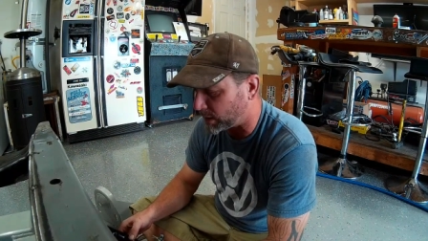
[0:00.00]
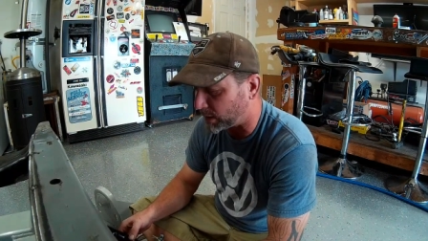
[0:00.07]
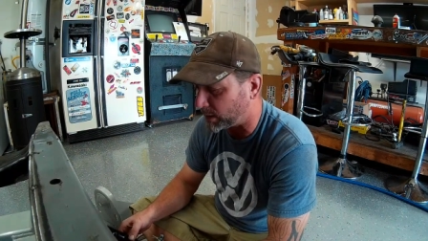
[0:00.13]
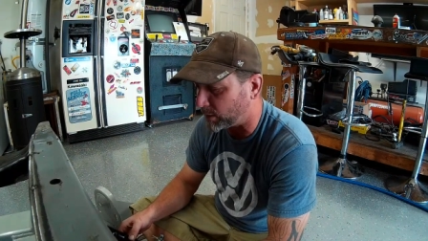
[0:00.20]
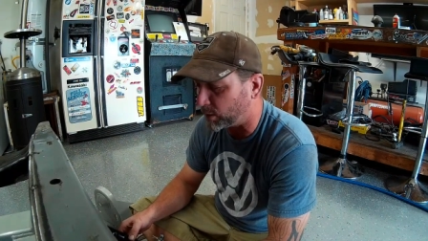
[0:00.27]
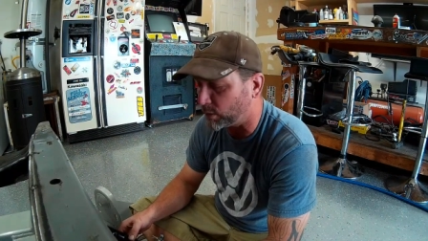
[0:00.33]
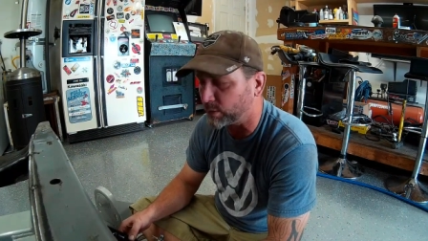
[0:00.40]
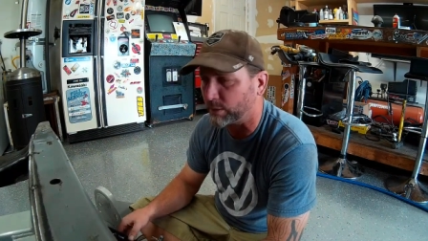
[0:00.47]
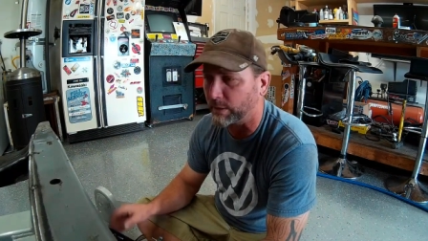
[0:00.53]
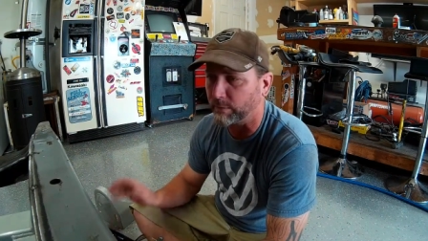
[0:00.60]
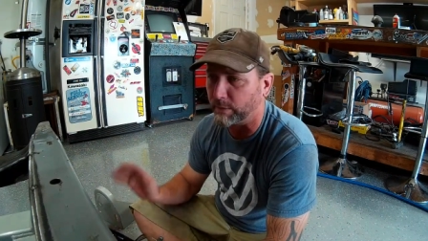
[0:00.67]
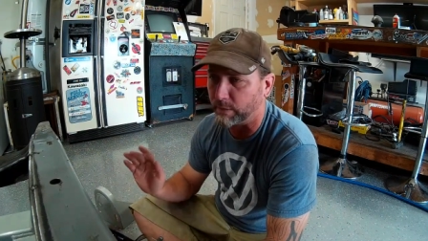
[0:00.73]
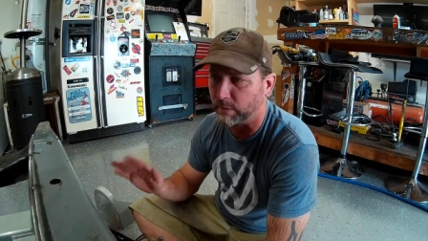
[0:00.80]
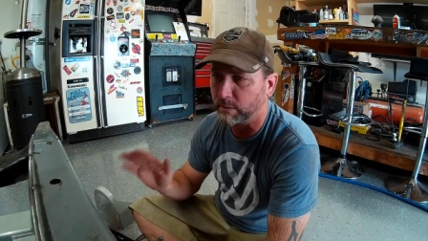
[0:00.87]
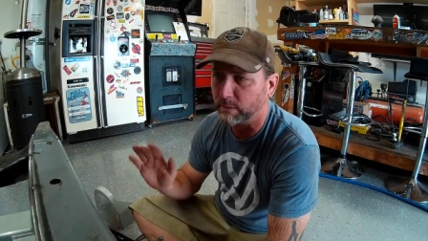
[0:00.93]
owner of
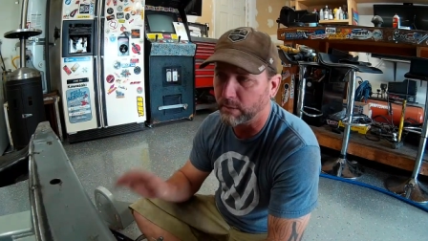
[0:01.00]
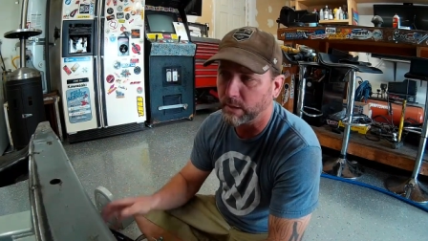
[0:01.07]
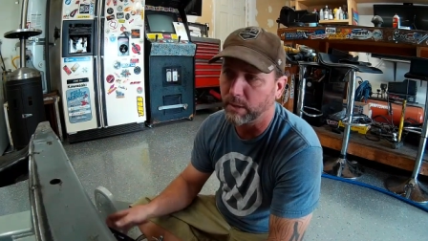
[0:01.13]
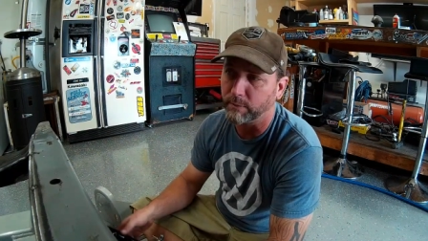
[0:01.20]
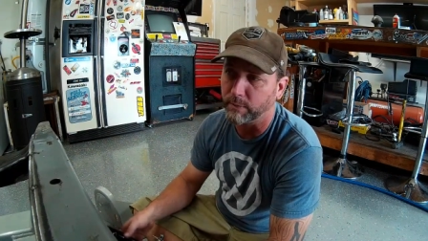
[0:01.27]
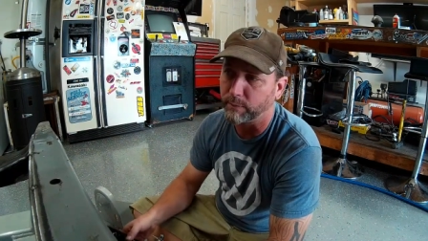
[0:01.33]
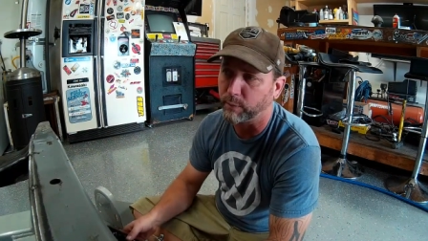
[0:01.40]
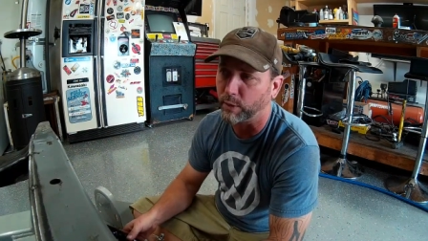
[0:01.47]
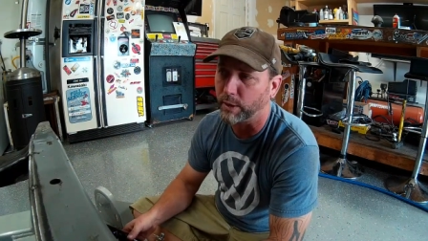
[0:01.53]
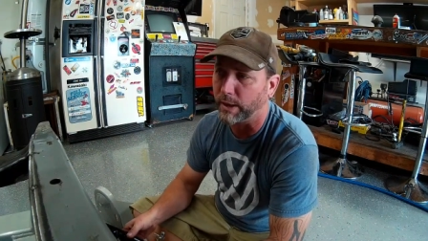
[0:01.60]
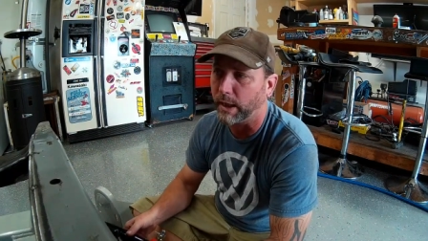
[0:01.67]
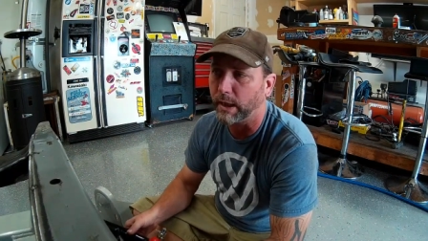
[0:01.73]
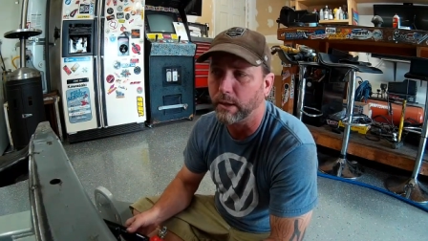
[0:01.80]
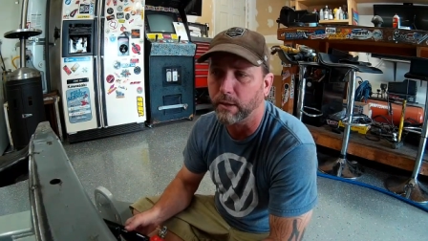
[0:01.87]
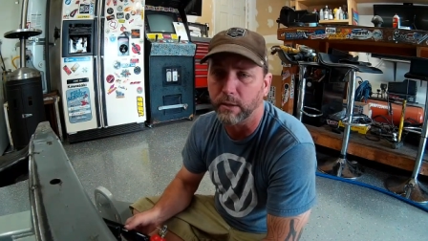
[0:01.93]
the
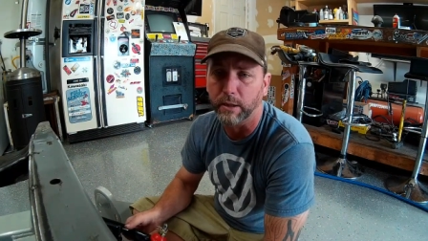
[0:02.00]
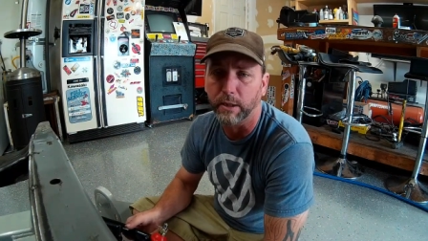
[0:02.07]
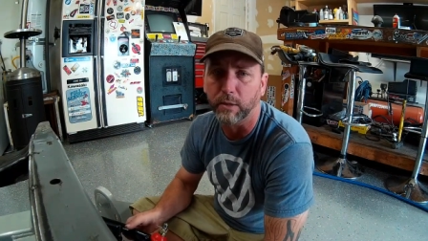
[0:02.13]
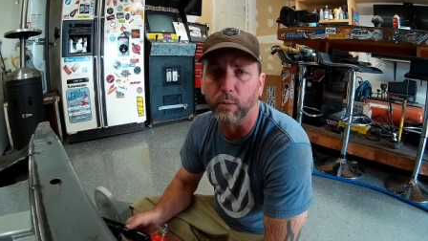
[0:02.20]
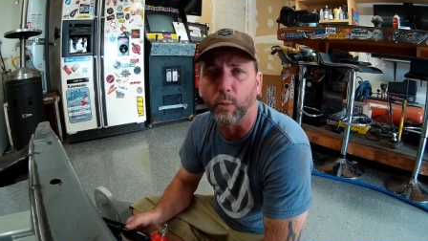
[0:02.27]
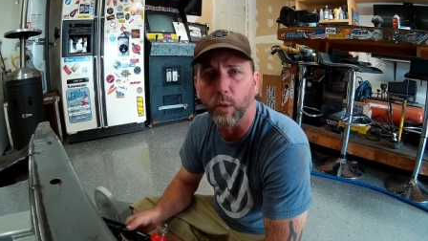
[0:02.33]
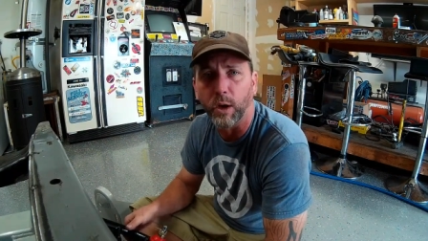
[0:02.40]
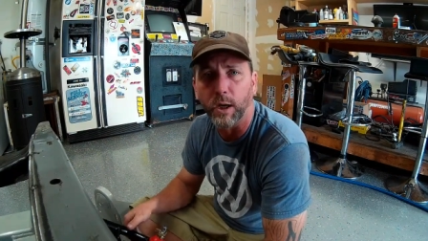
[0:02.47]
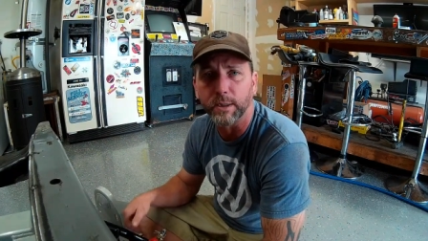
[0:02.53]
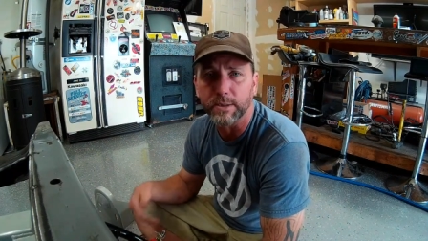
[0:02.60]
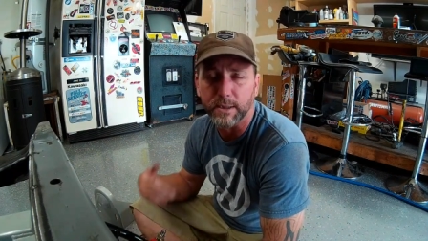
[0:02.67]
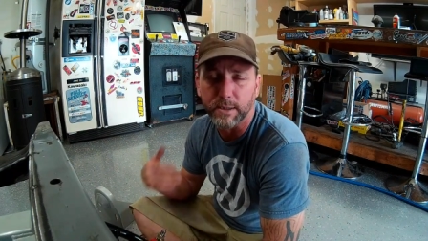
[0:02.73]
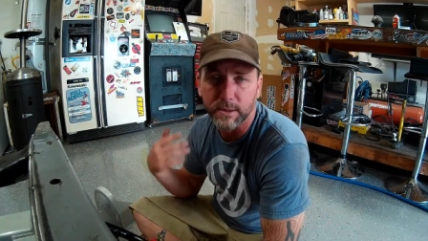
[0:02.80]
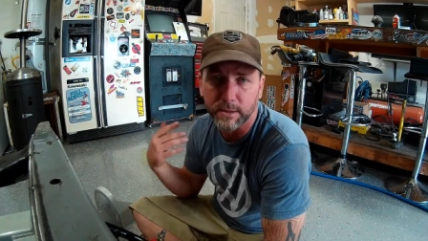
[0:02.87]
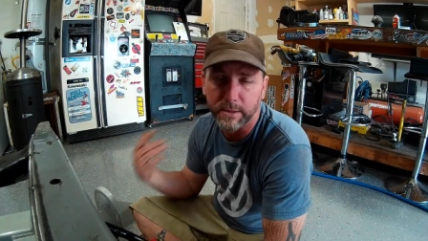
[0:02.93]
48 here didn't want
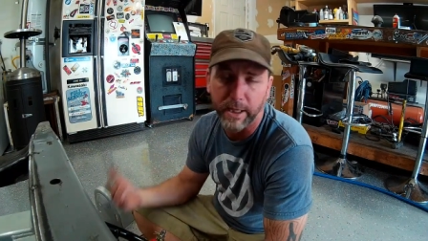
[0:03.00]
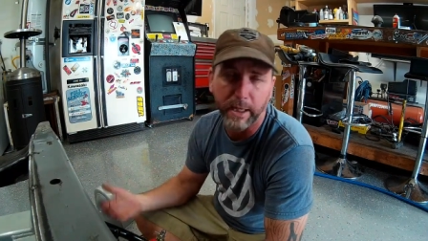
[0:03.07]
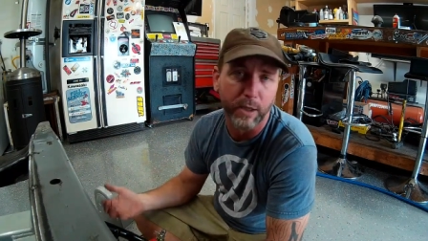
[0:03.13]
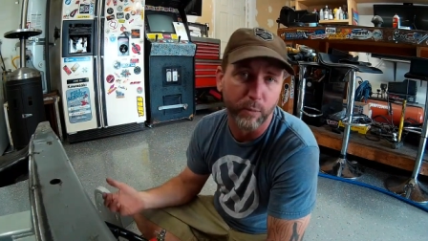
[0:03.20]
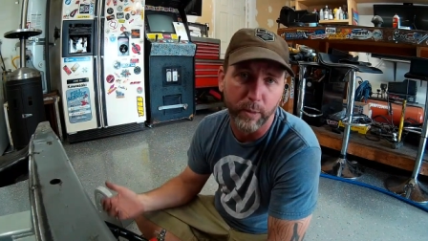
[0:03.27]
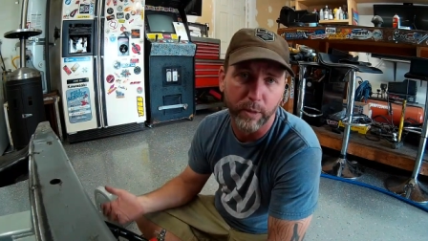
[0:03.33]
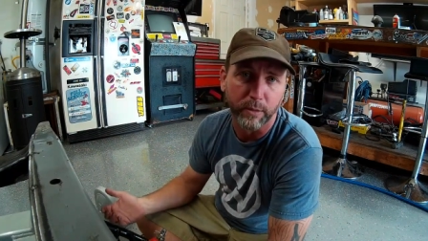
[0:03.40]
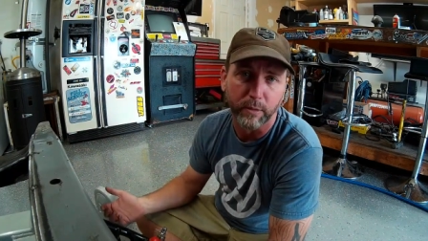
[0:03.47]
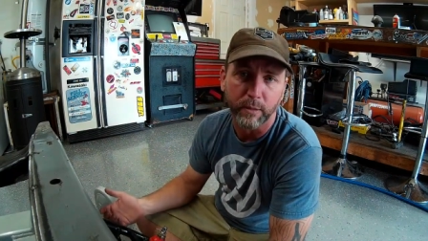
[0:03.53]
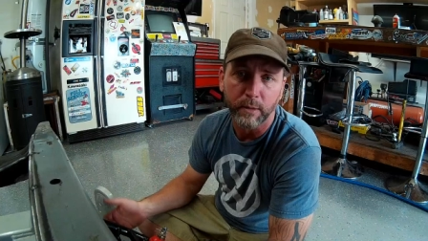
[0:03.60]
to stay with